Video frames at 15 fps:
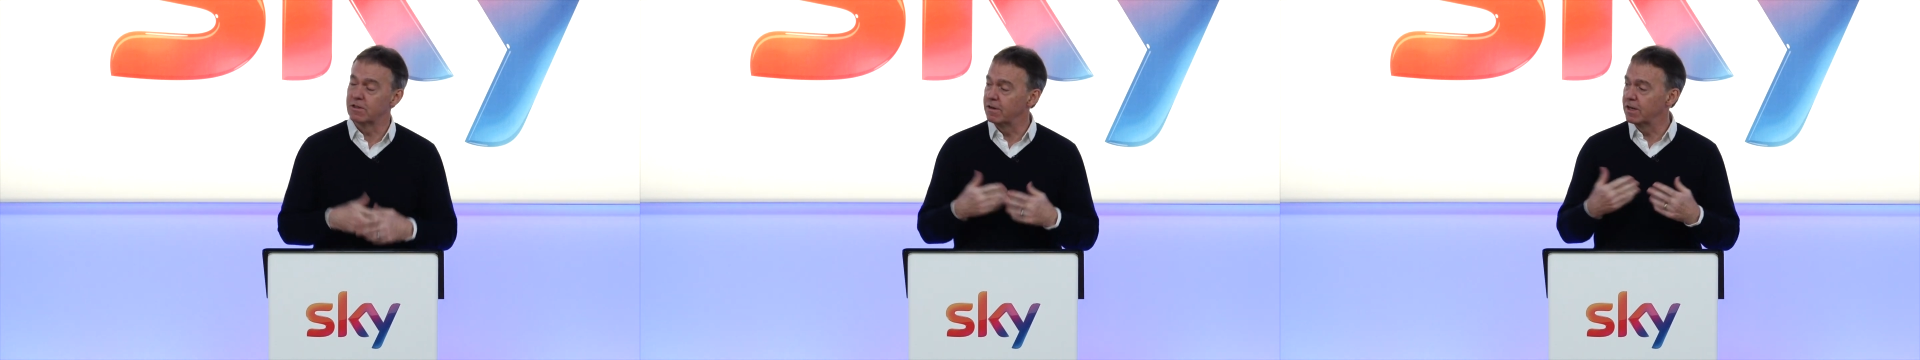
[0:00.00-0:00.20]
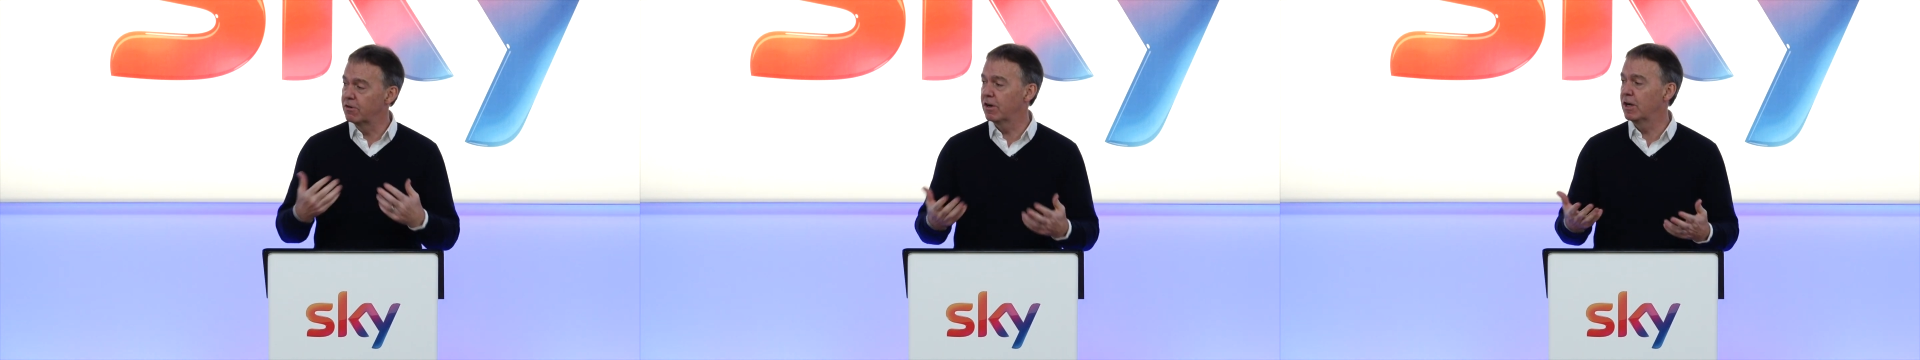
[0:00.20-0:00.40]

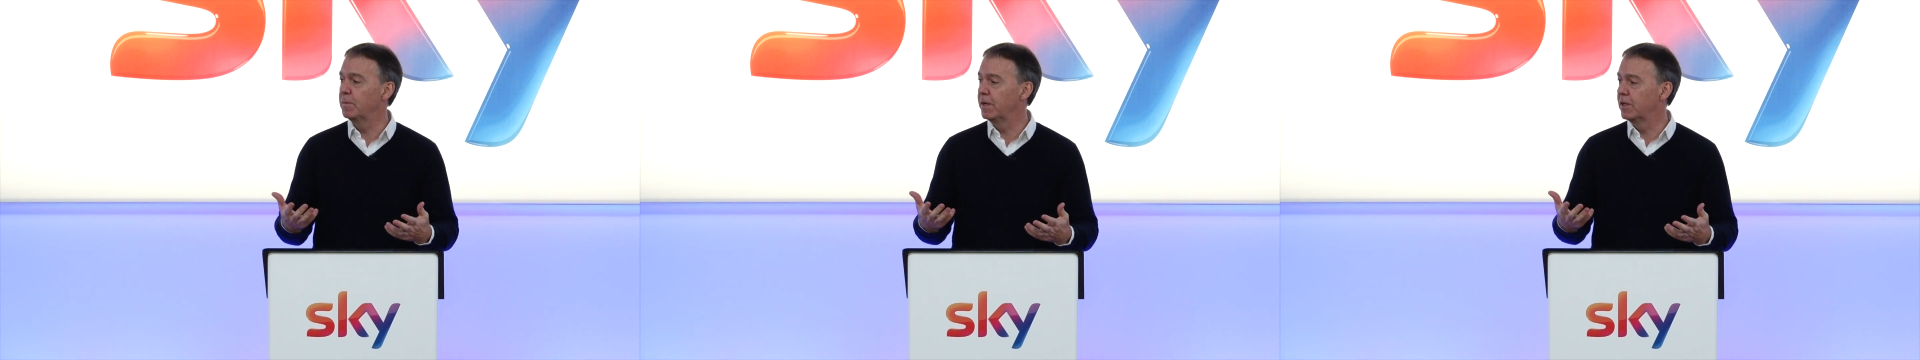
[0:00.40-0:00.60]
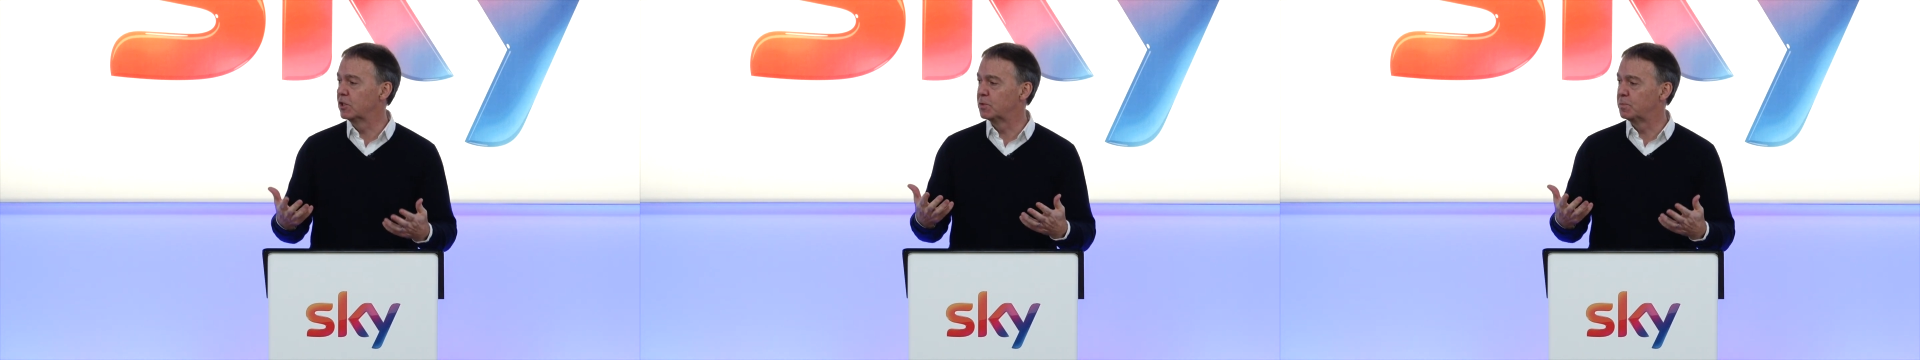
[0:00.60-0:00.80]
They're
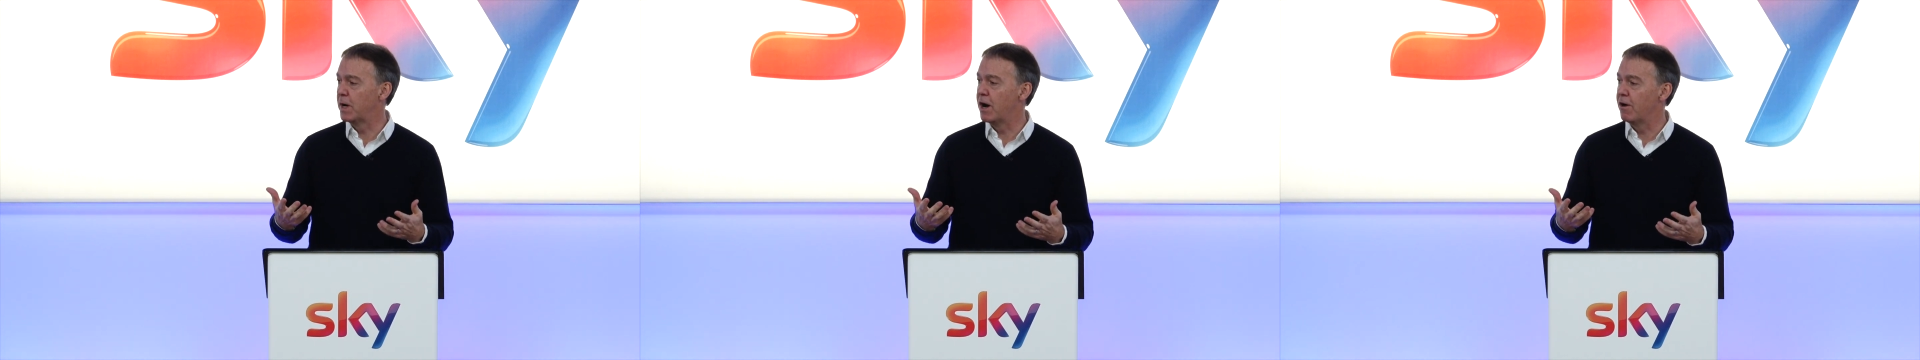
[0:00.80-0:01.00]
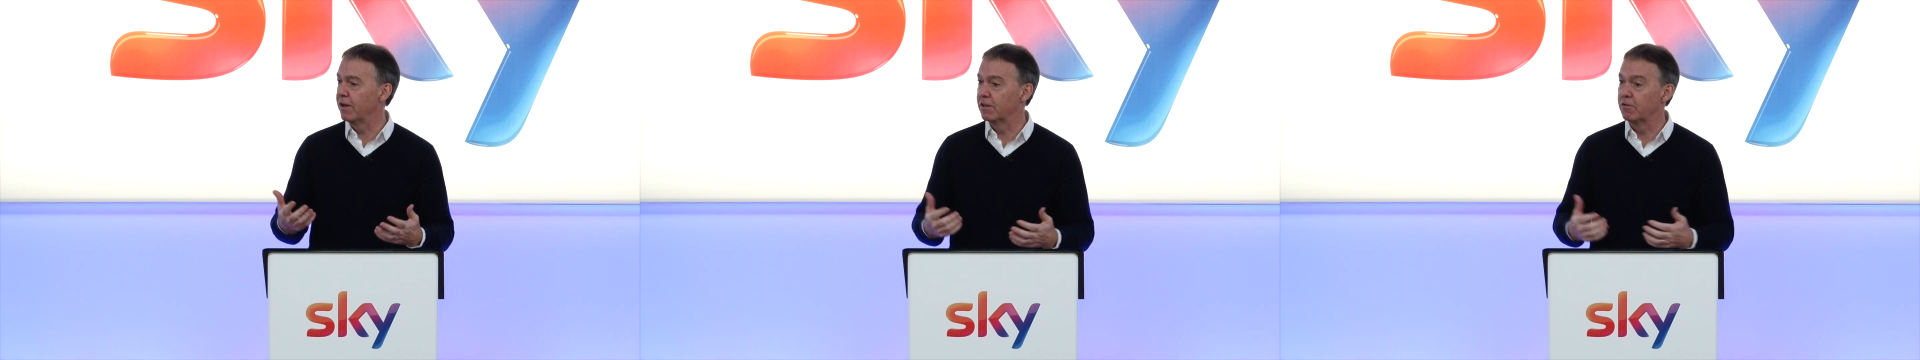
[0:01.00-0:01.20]
incredibly
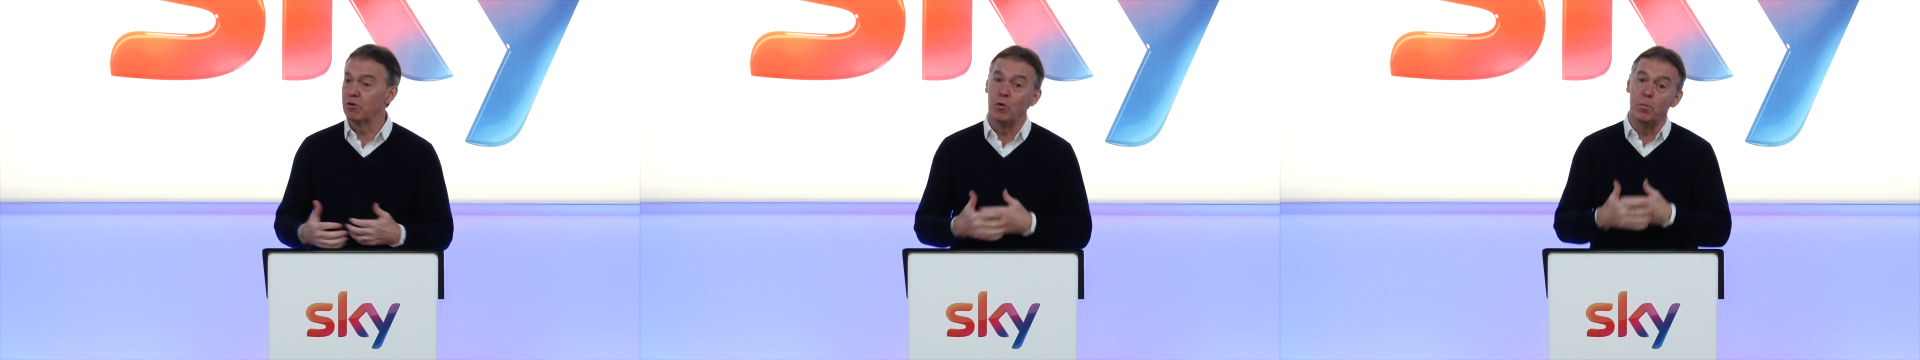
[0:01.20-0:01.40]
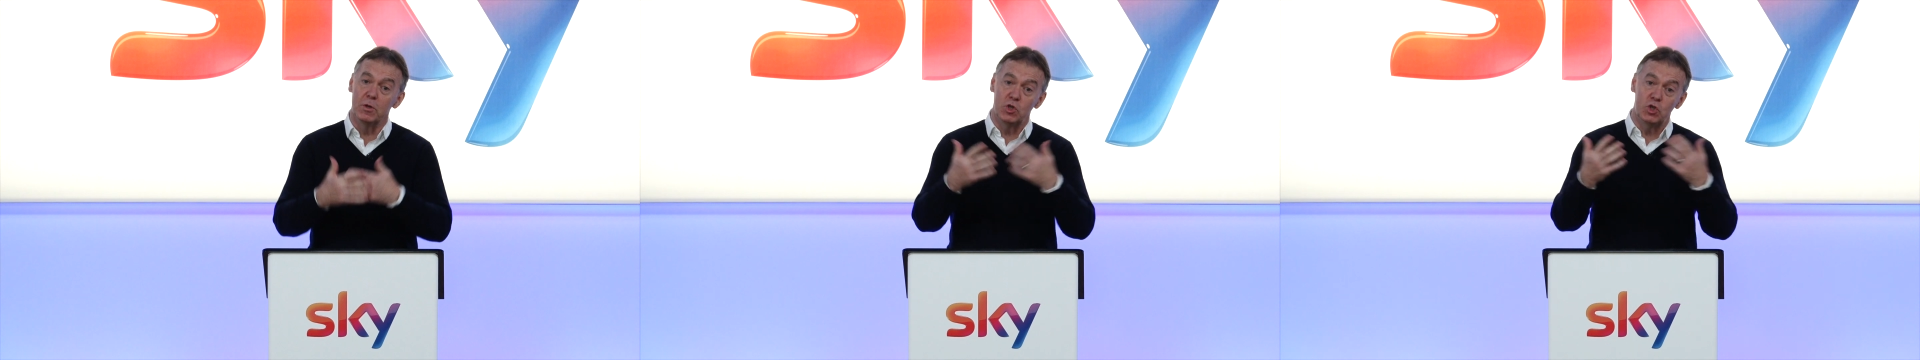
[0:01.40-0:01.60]
inspiring. There are
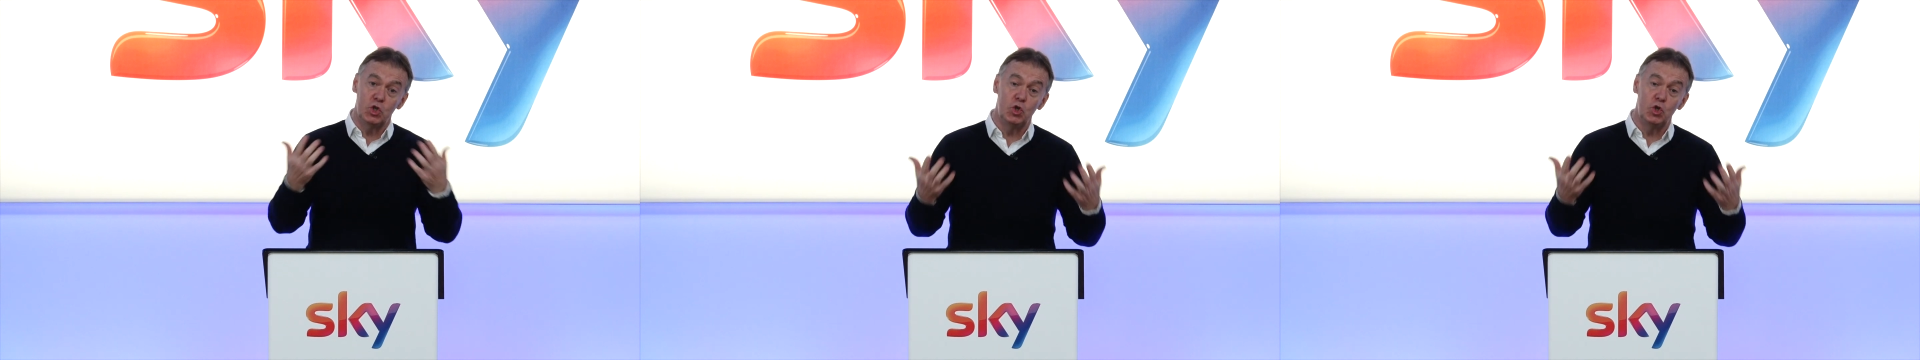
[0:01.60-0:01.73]
almost